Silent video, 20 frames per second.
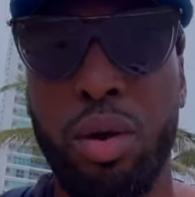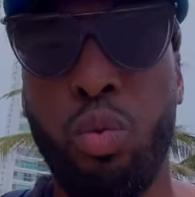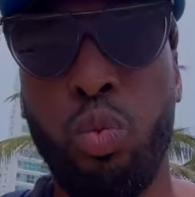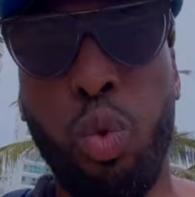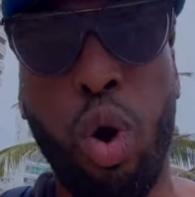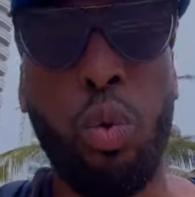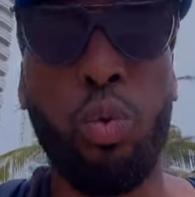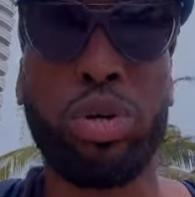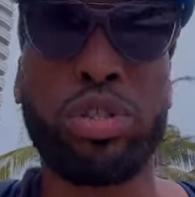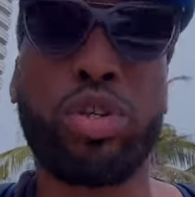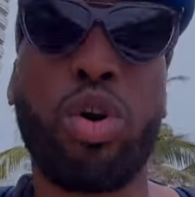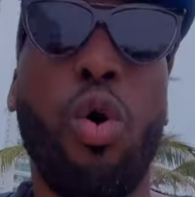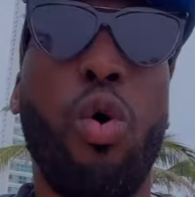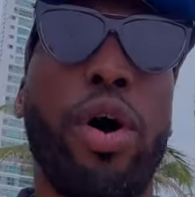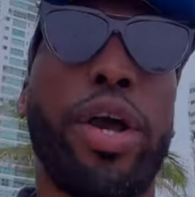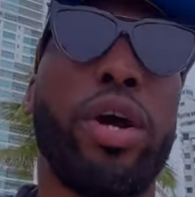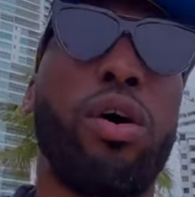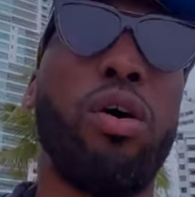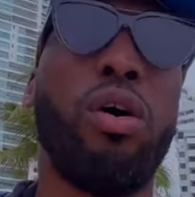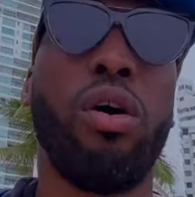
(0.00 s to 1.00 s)
what was
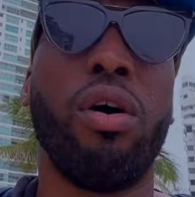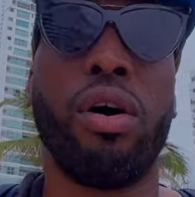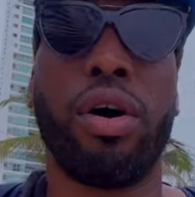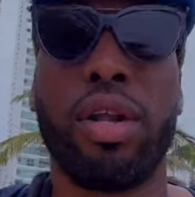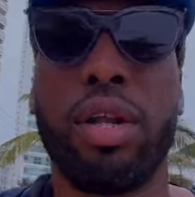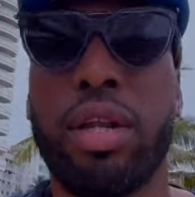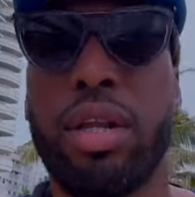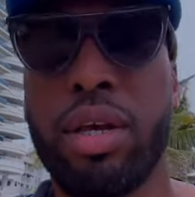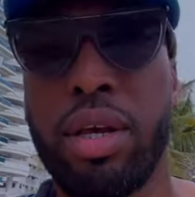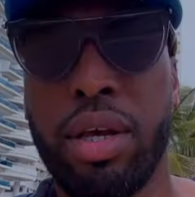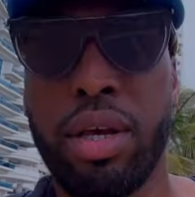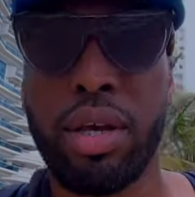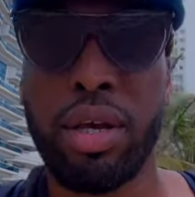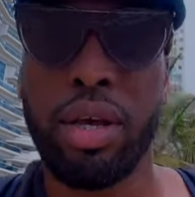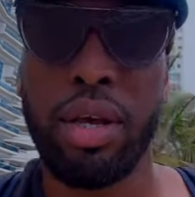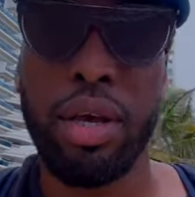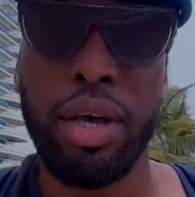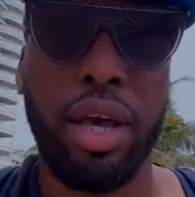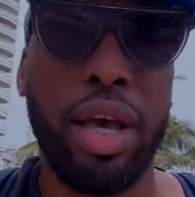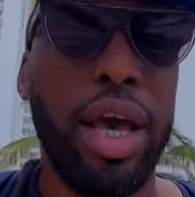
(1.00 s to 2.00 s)
going on
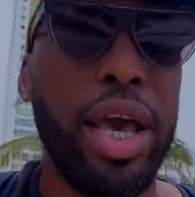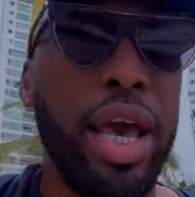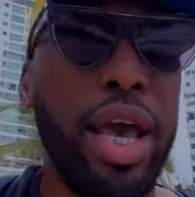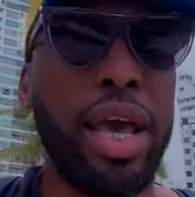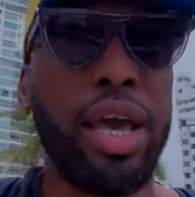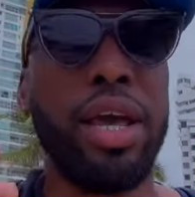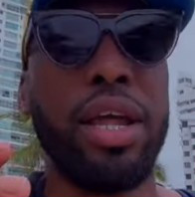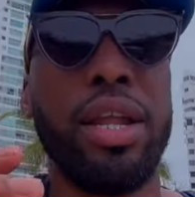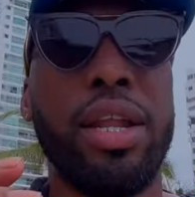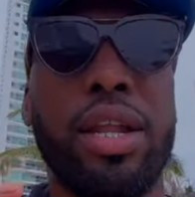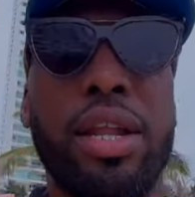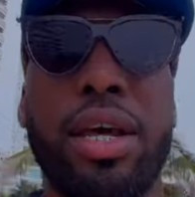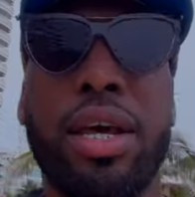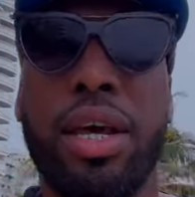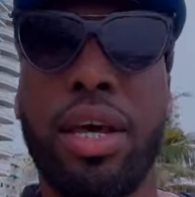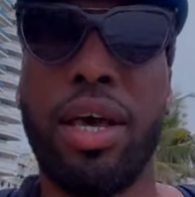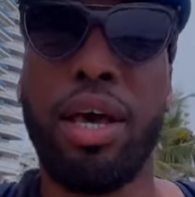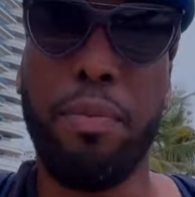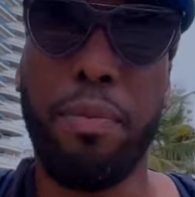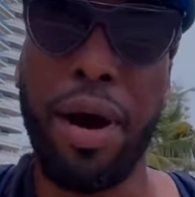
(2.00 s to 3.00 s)
in
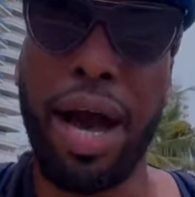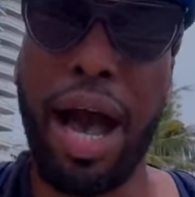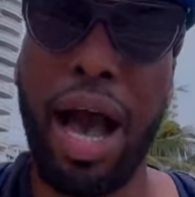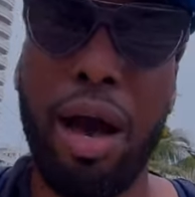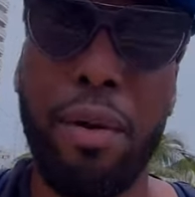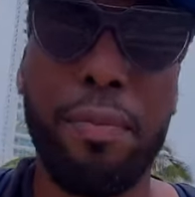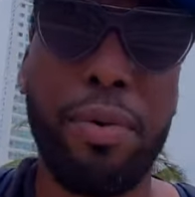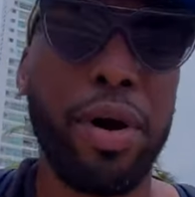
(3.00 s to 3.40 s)
hip hop.